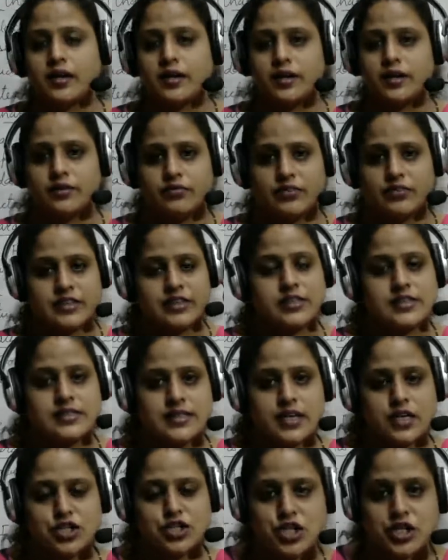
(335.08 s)
with the
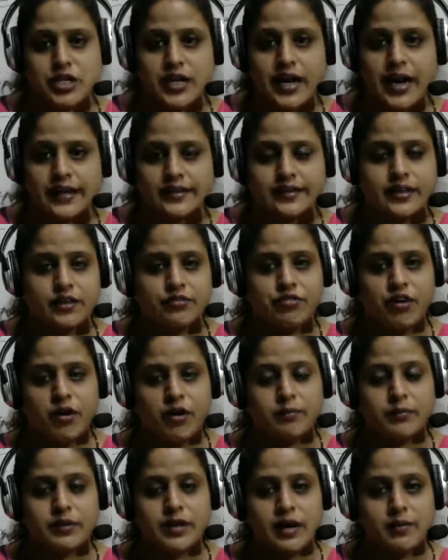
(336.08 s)
discussion at the
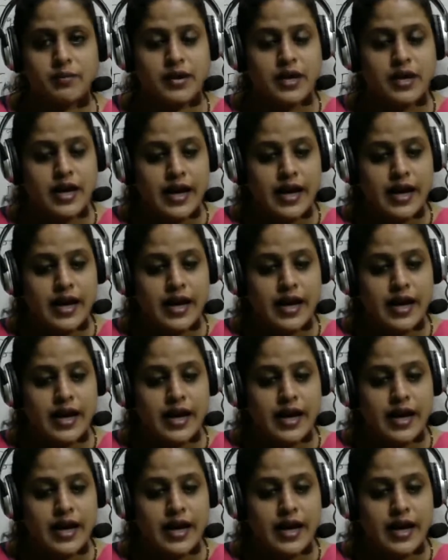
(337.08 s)
Reform Club,